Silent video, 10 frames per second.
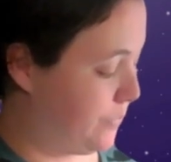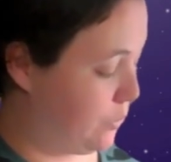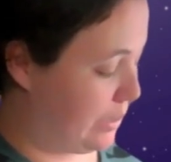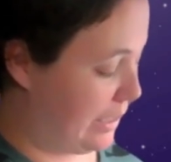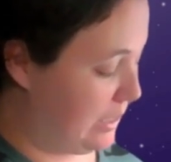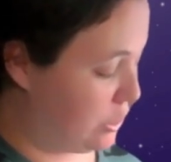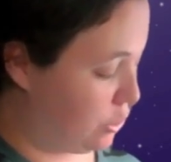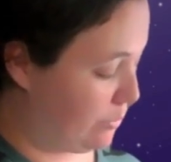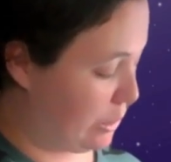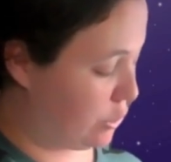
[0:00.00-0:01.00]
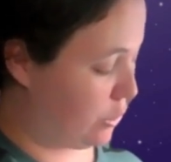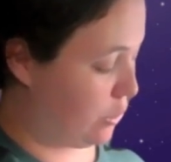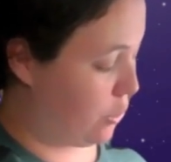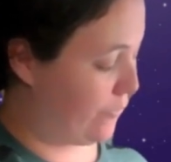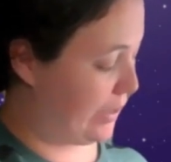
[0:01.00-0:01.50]
Okay, so I'm going to,
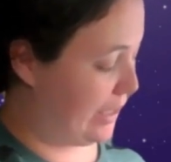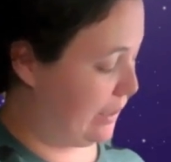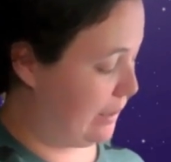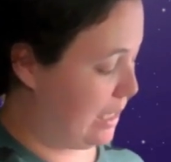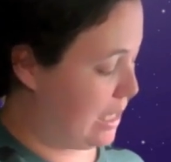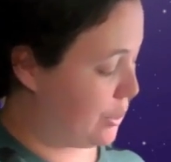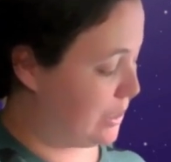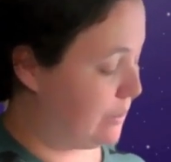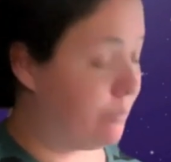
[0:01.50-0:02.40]
over here, this is,